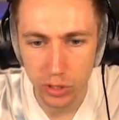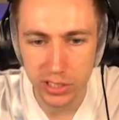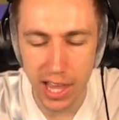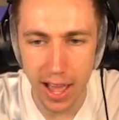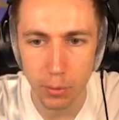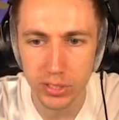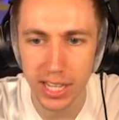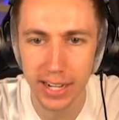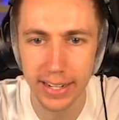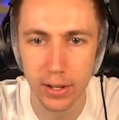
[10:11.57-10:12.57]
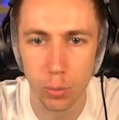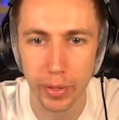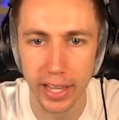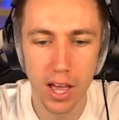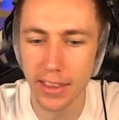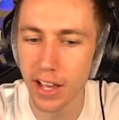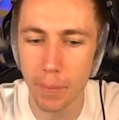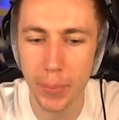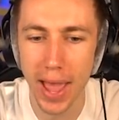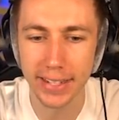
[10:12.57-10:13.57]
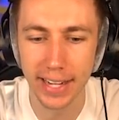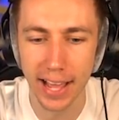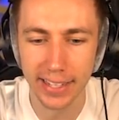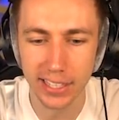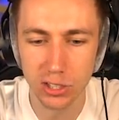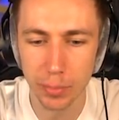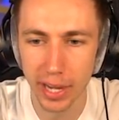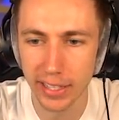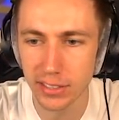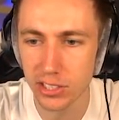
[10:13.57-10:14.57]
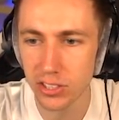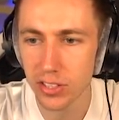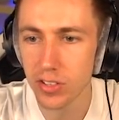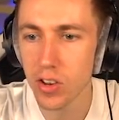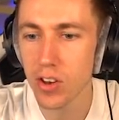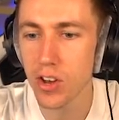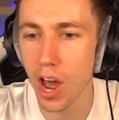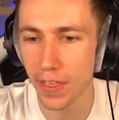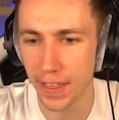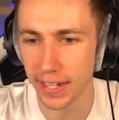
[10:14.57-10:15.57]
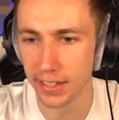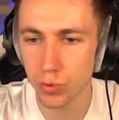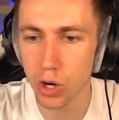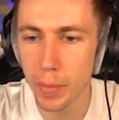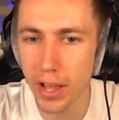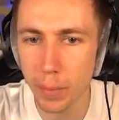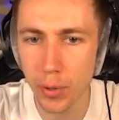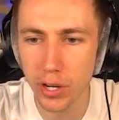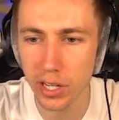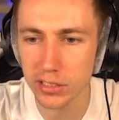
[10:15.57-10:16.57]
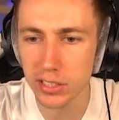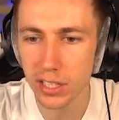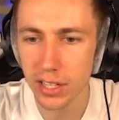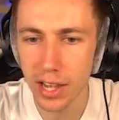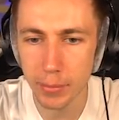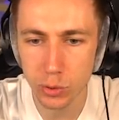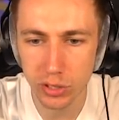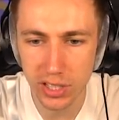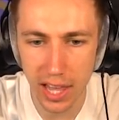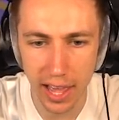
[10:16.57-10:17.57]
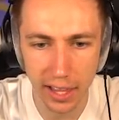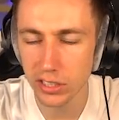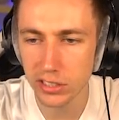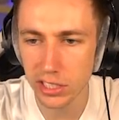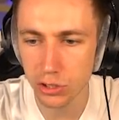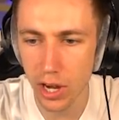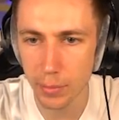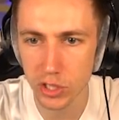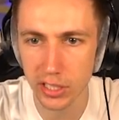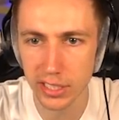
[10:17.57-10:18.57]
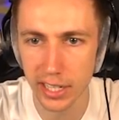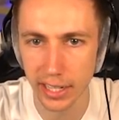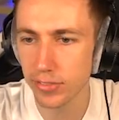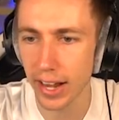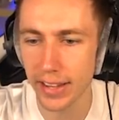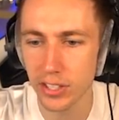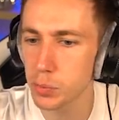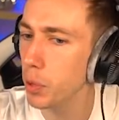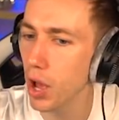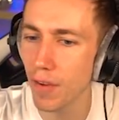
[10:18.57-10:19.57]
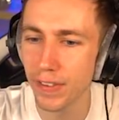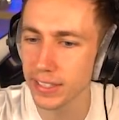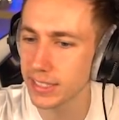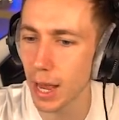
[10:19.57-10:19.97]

What's that? What's that little bit? I think I'll bang that. Guest complaints? Nothing. Wrong amount of product. How much was there? 36 grams and I did it. Flavors perfect.